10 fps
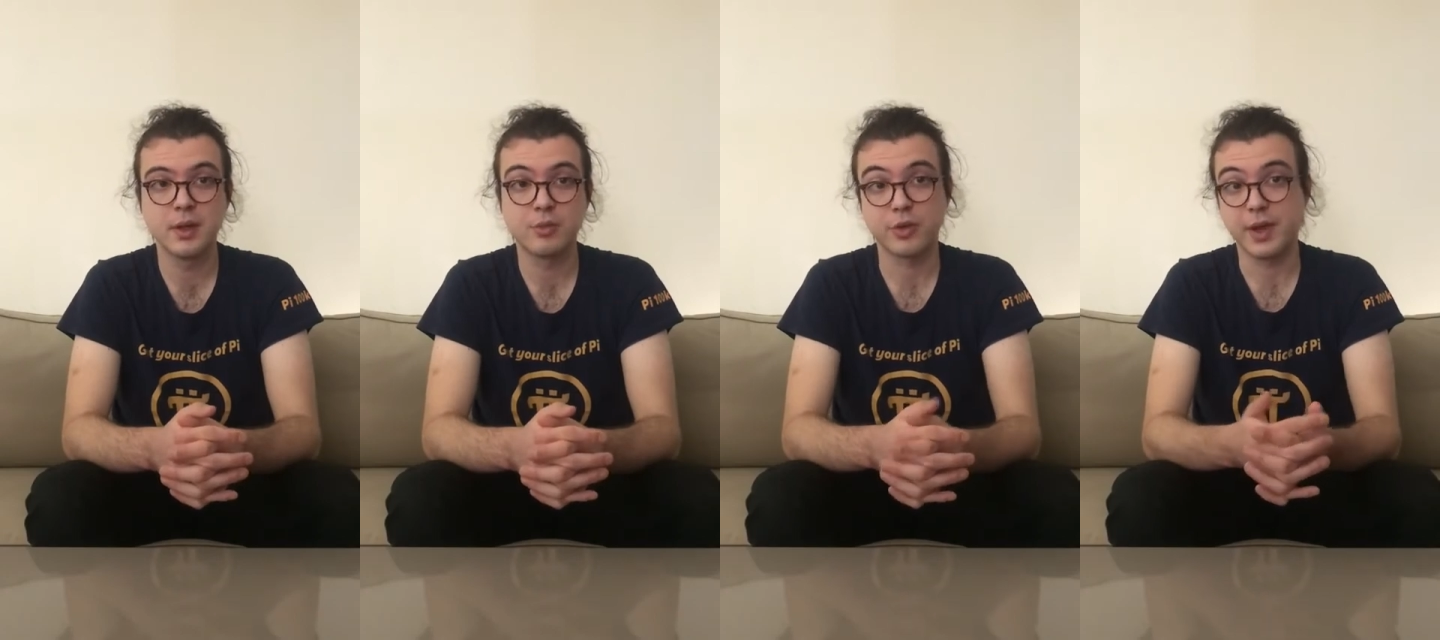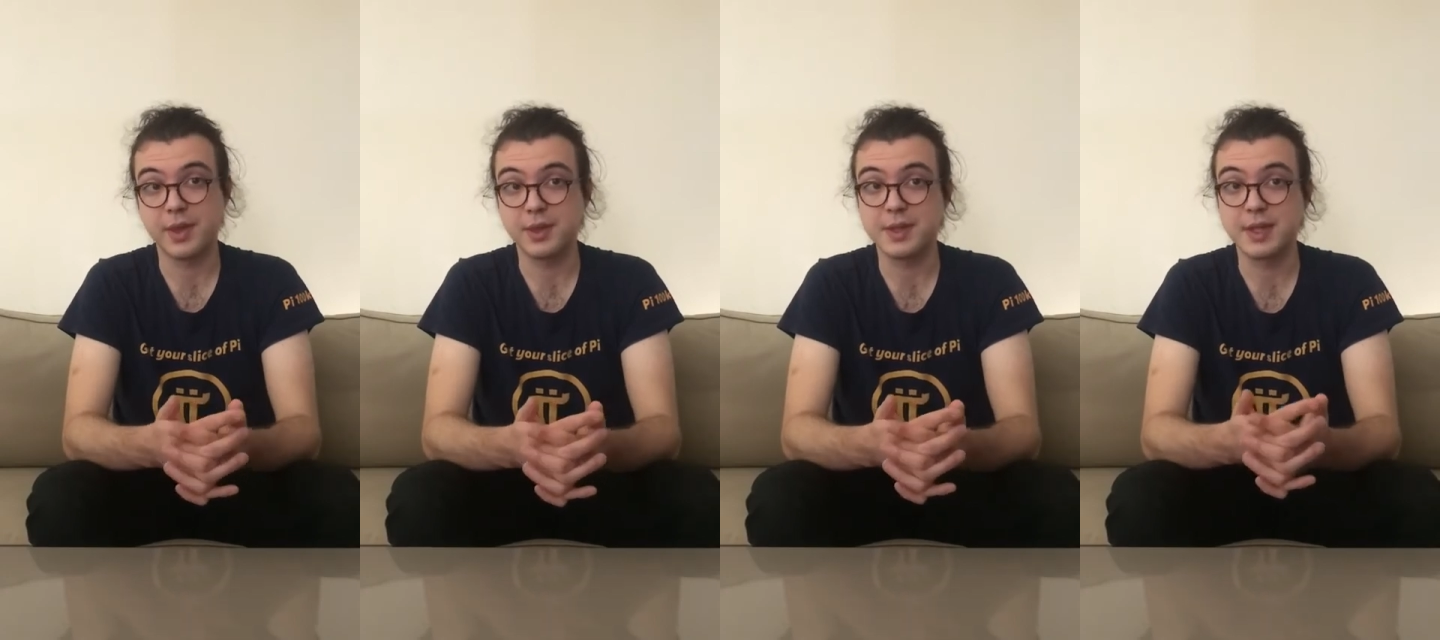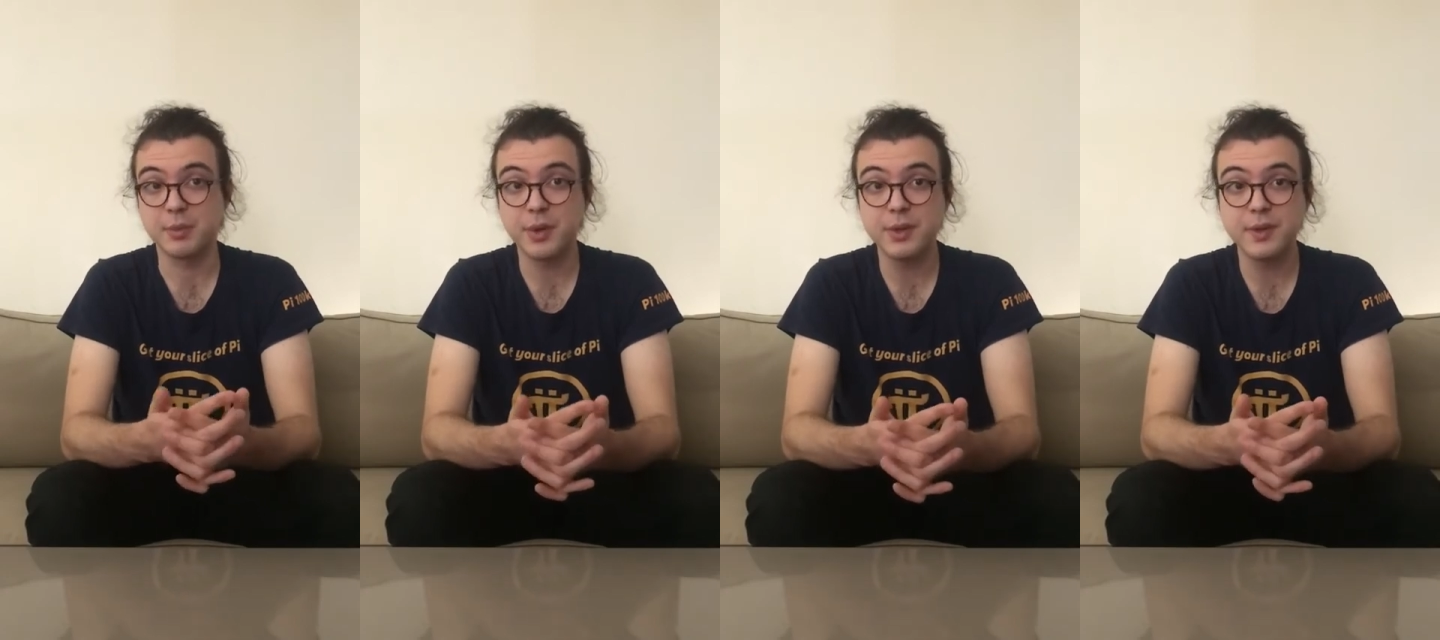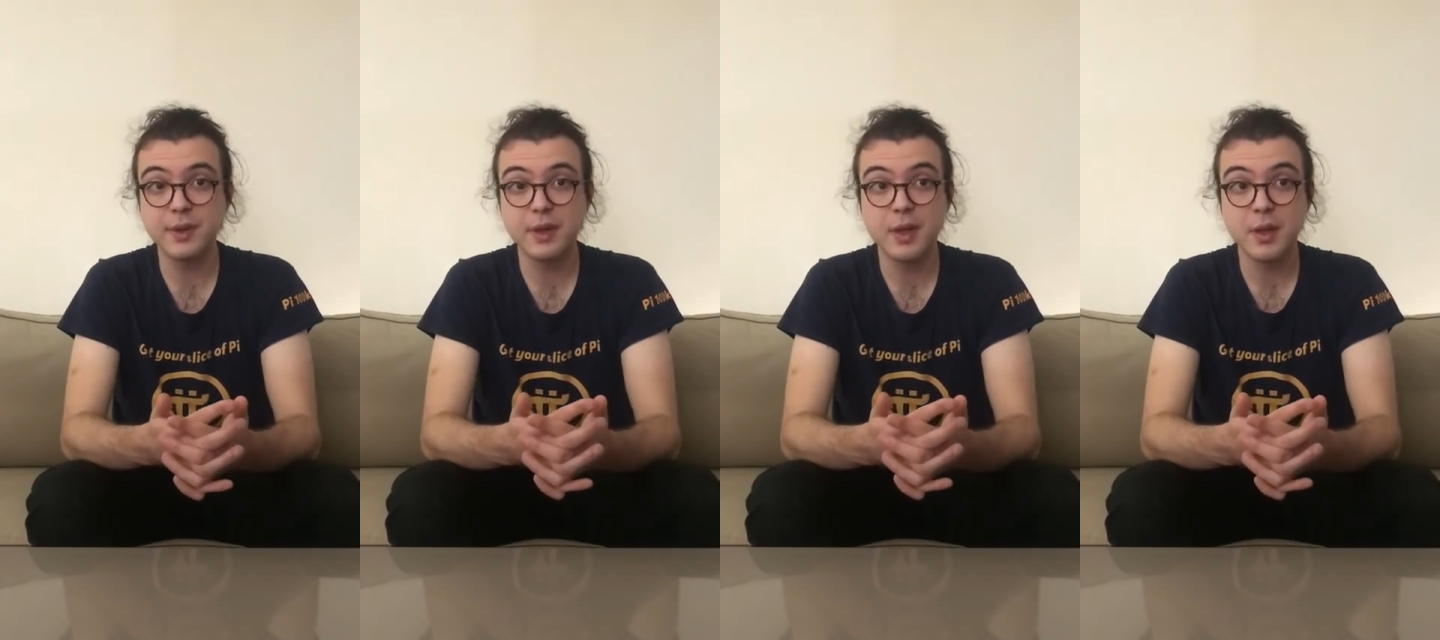Providing this endpoint
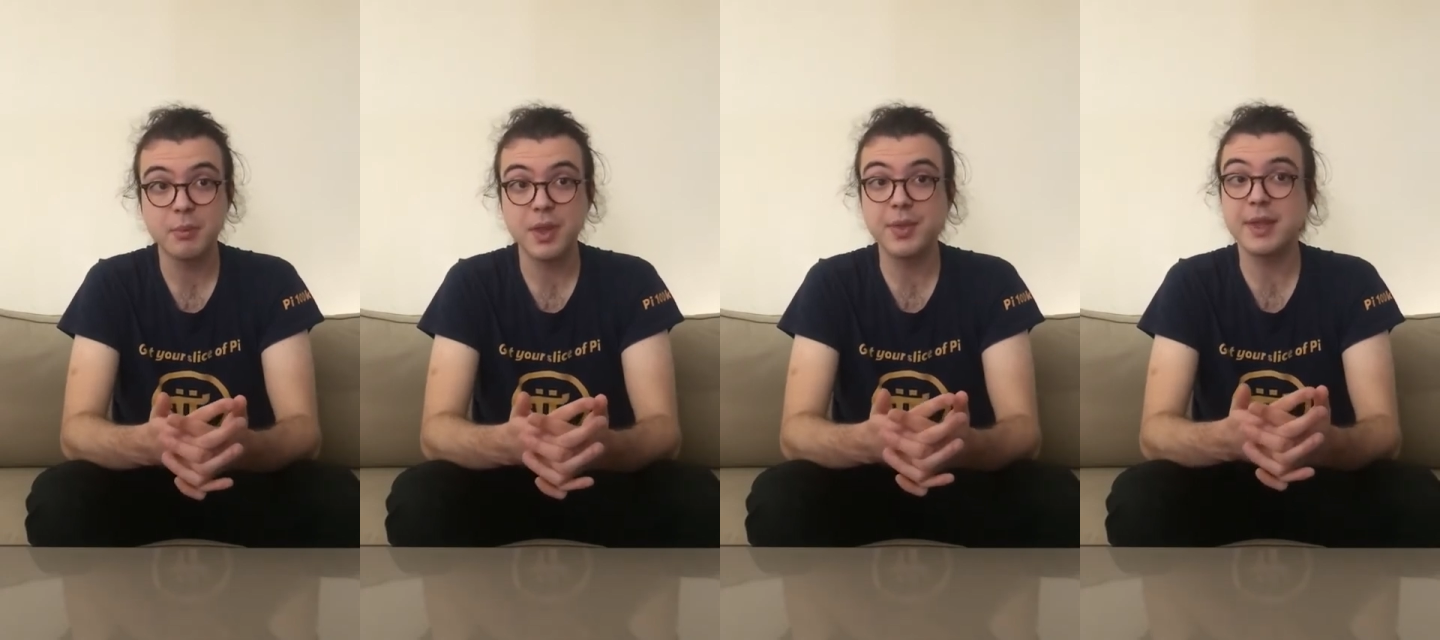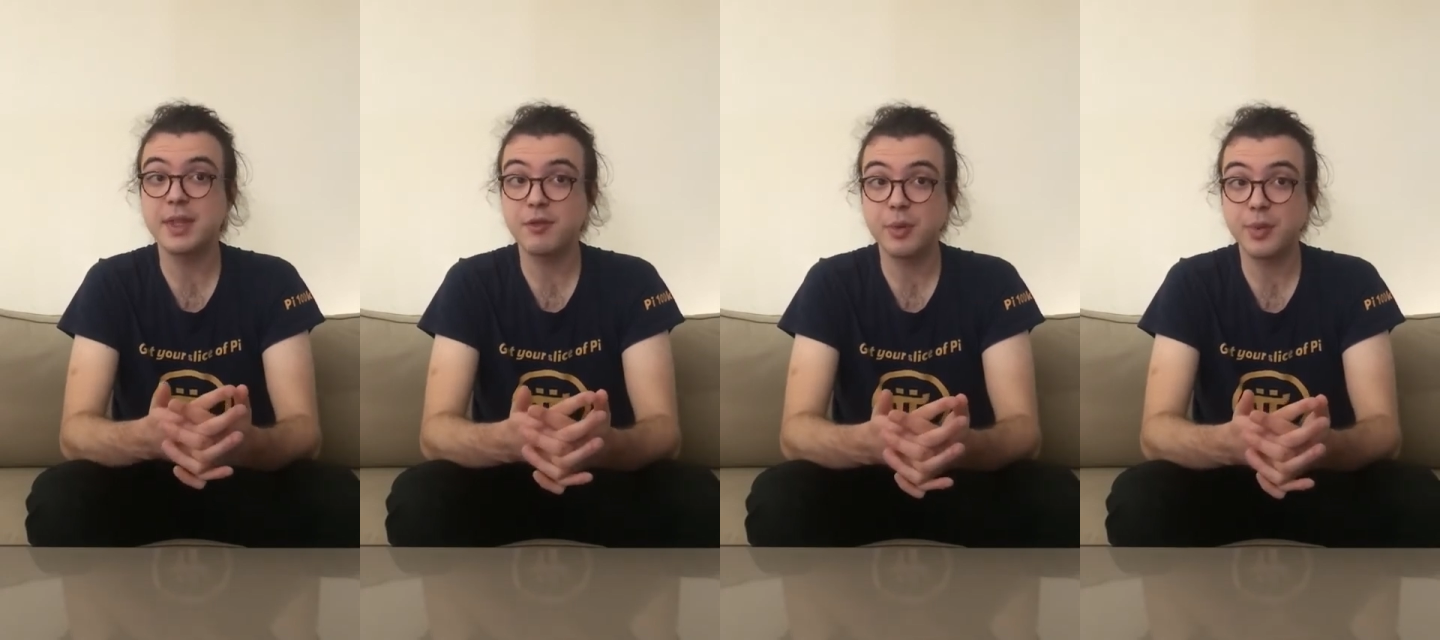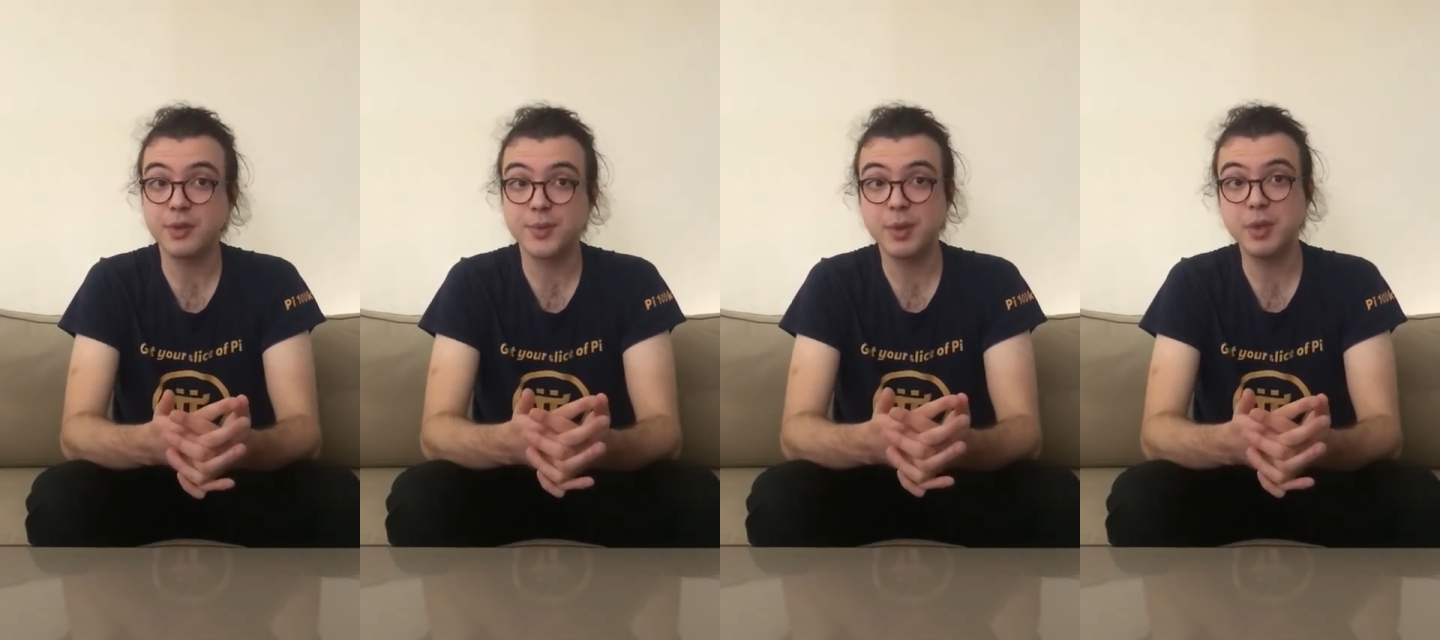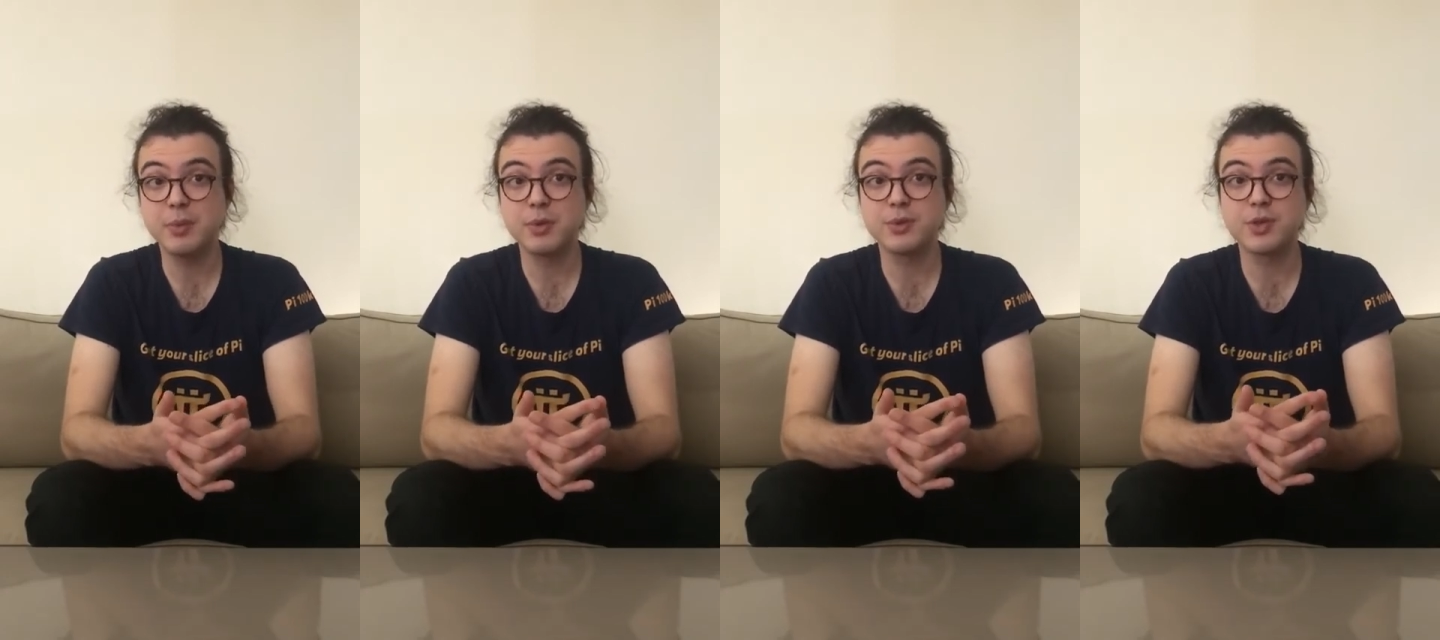means that developers will be
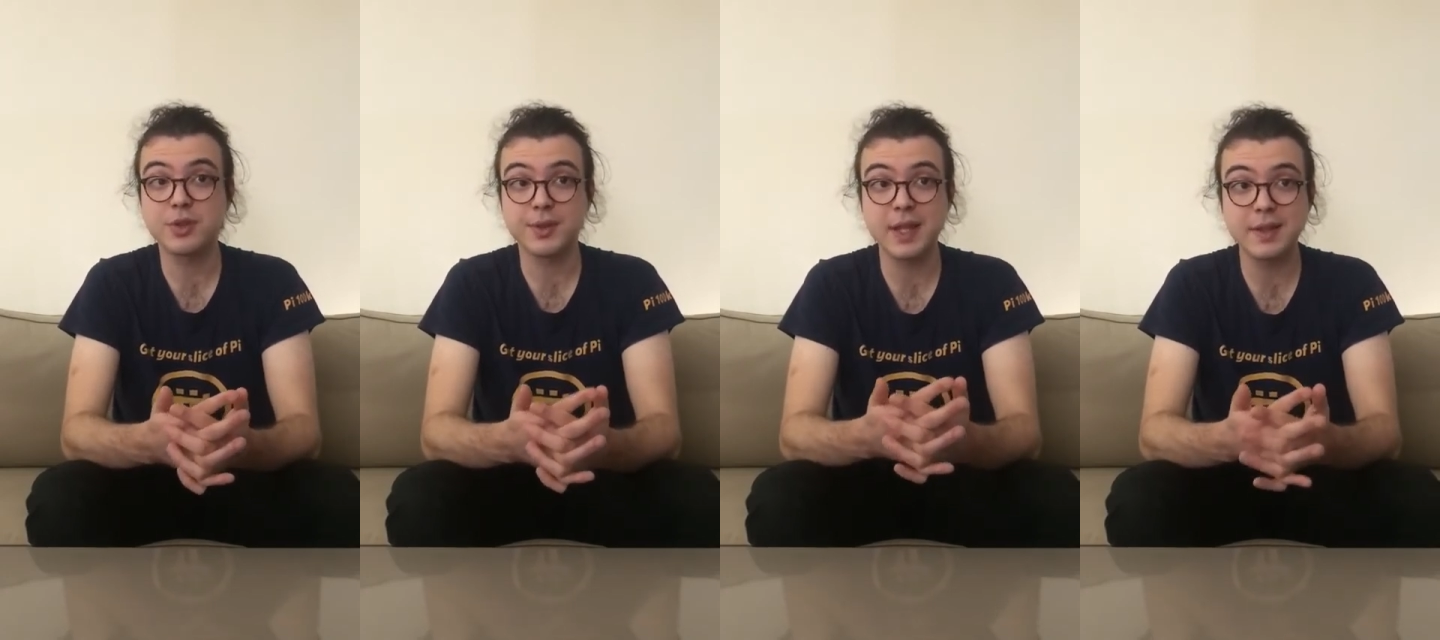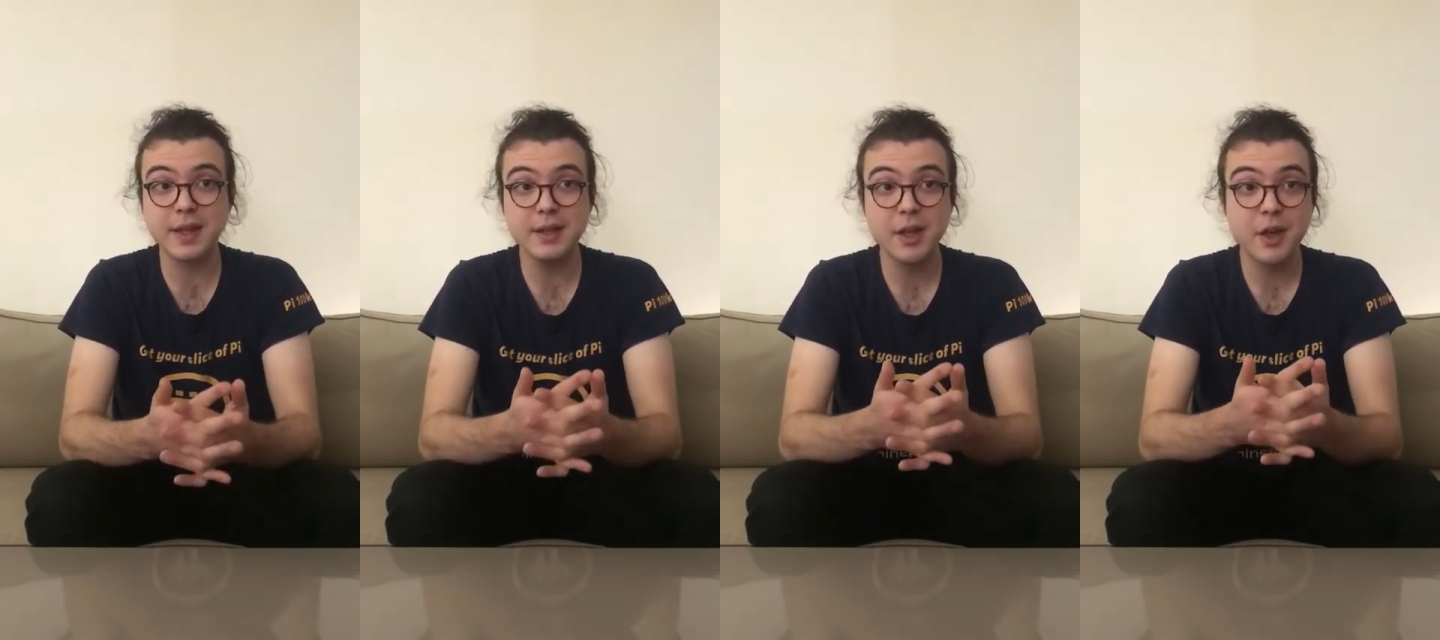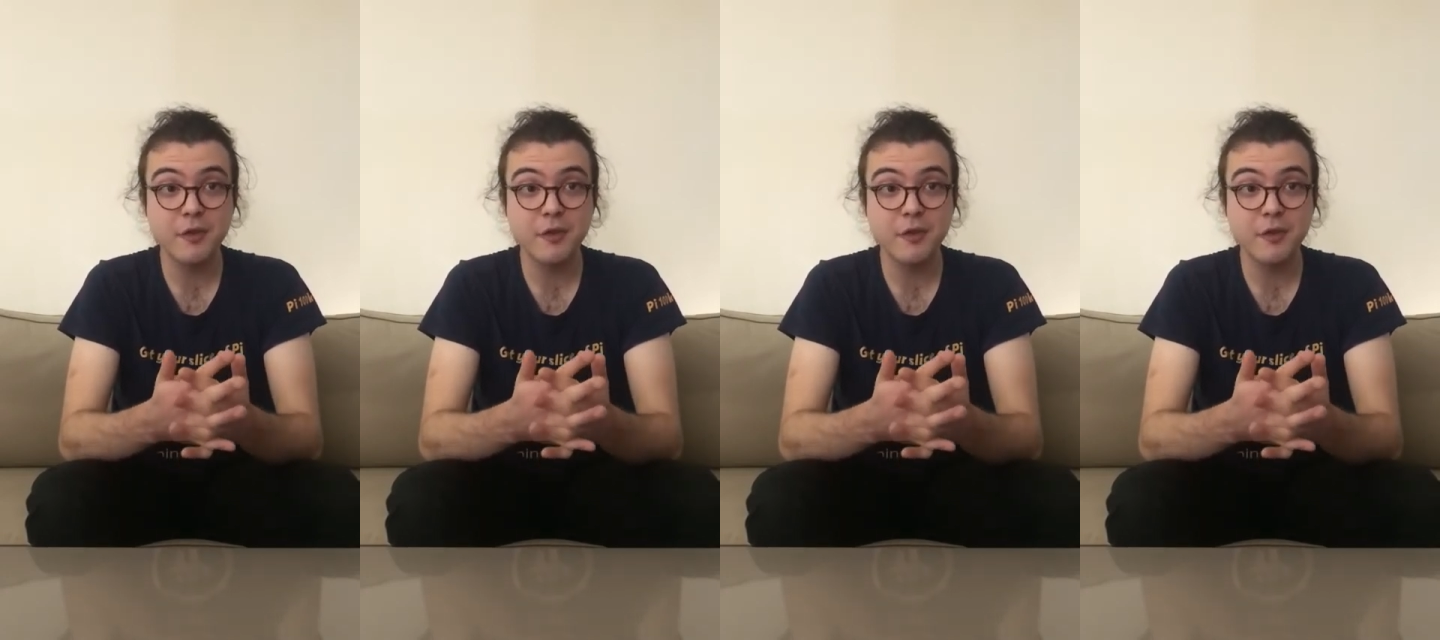able to store data